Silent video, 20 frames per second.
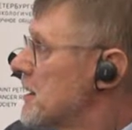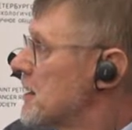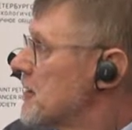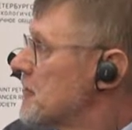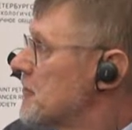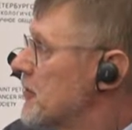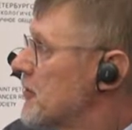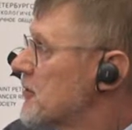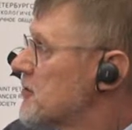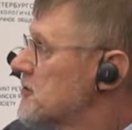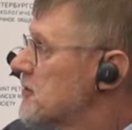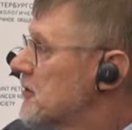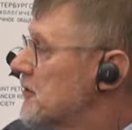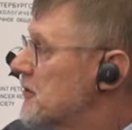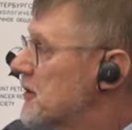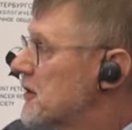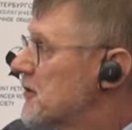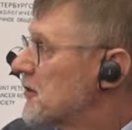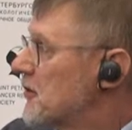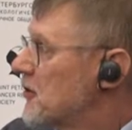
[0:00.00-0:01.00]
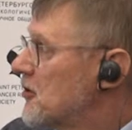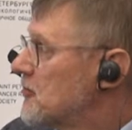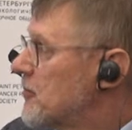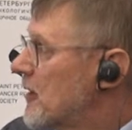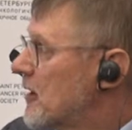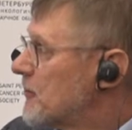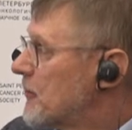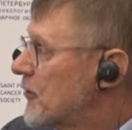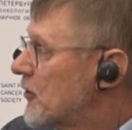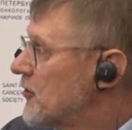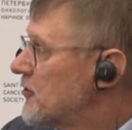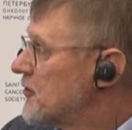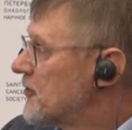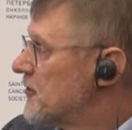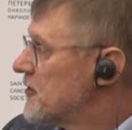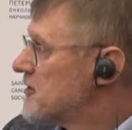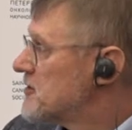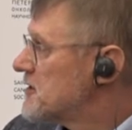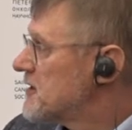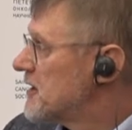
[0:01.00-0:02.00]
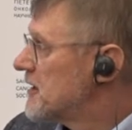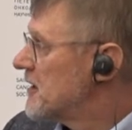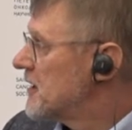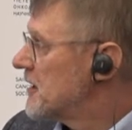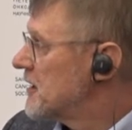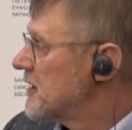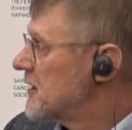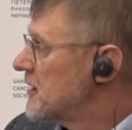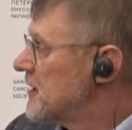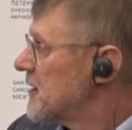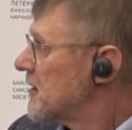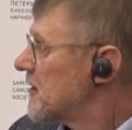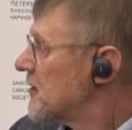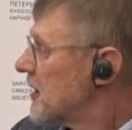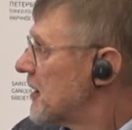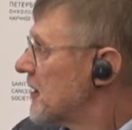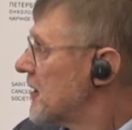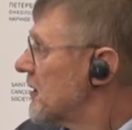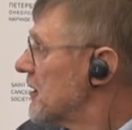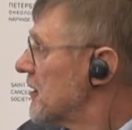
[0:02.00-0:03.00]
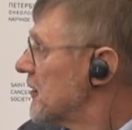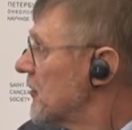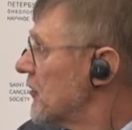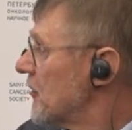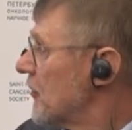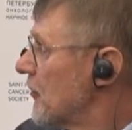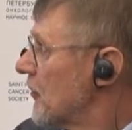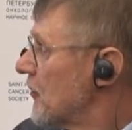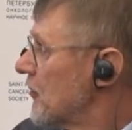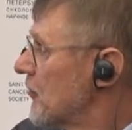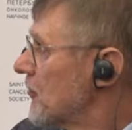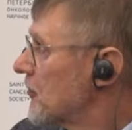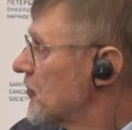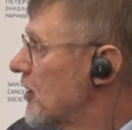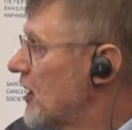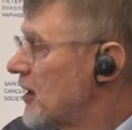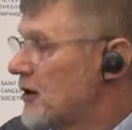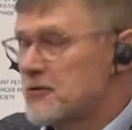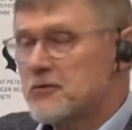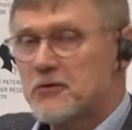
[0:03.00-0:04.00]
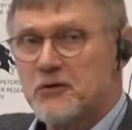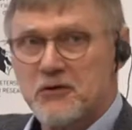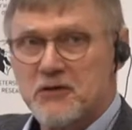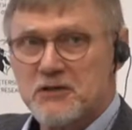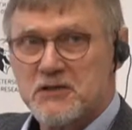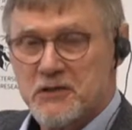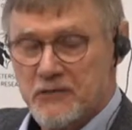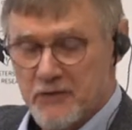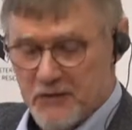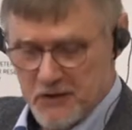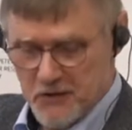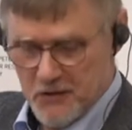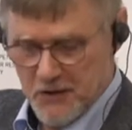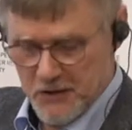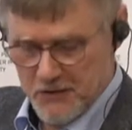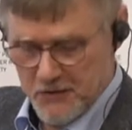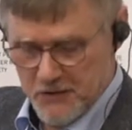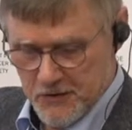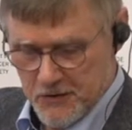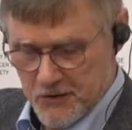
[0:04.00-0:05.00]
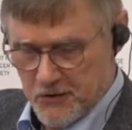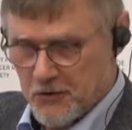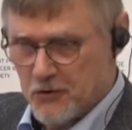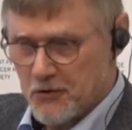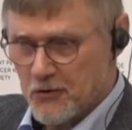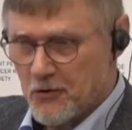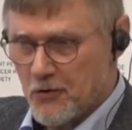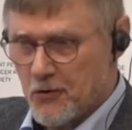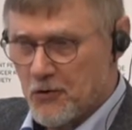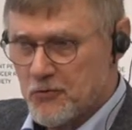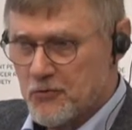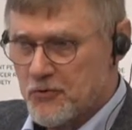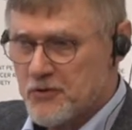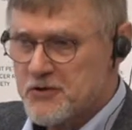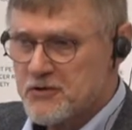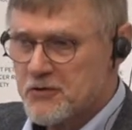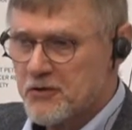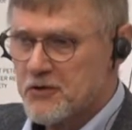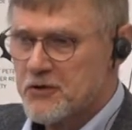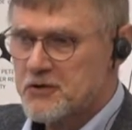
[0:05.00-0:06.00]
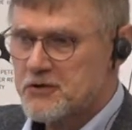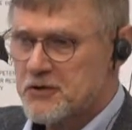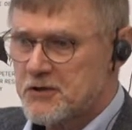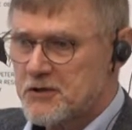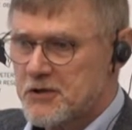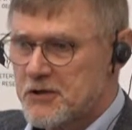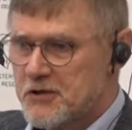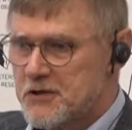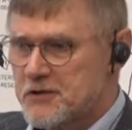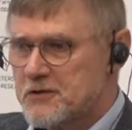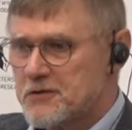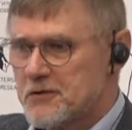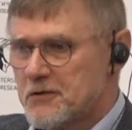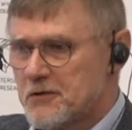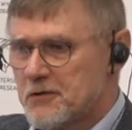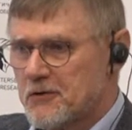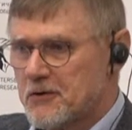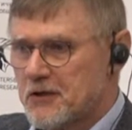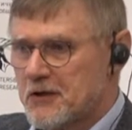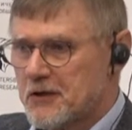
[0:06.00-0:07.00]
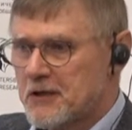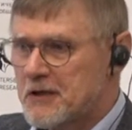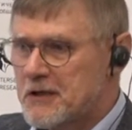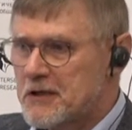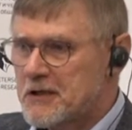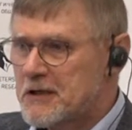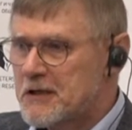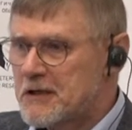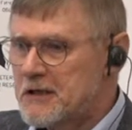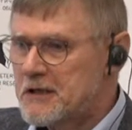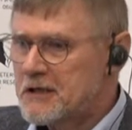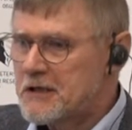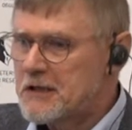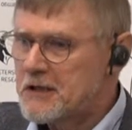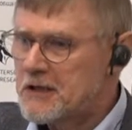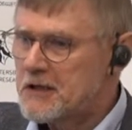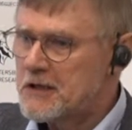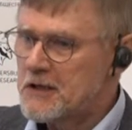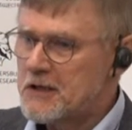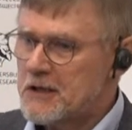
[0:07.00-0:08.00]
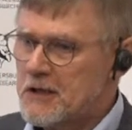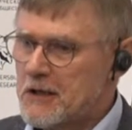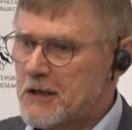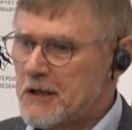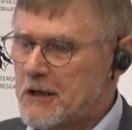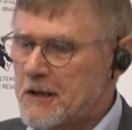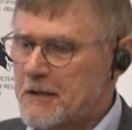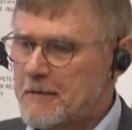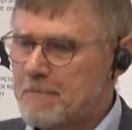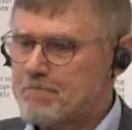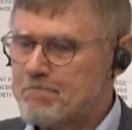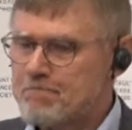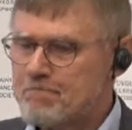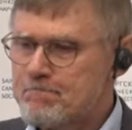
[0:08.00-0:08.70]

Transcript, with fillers: Most of the global burden is still in countries with rather low resources or um,